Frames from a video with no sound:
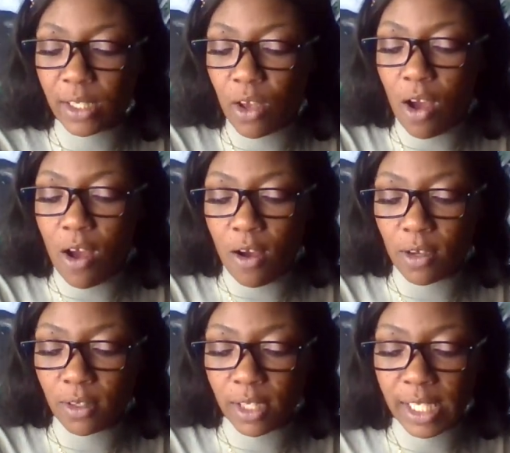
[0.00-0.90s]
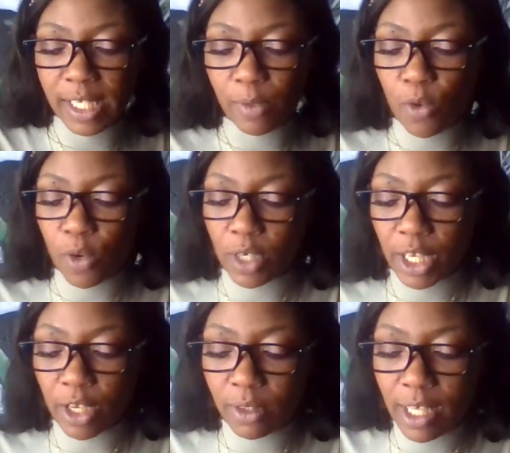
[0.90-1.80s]
cards and see what's going on in
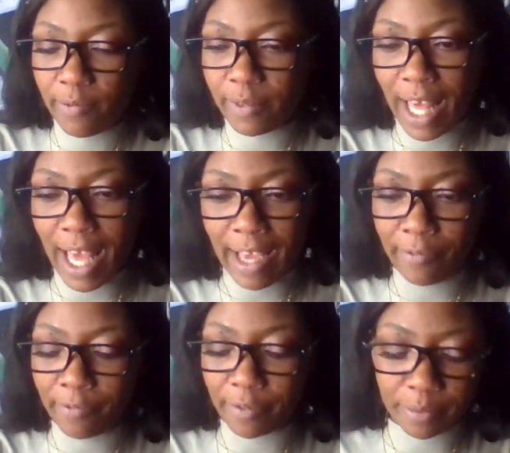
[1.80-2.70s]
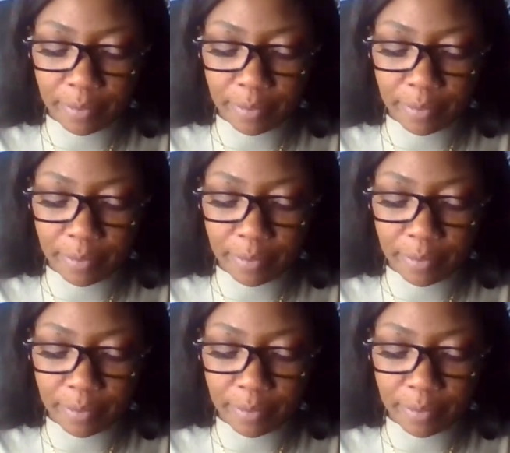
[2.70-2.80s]
your love life.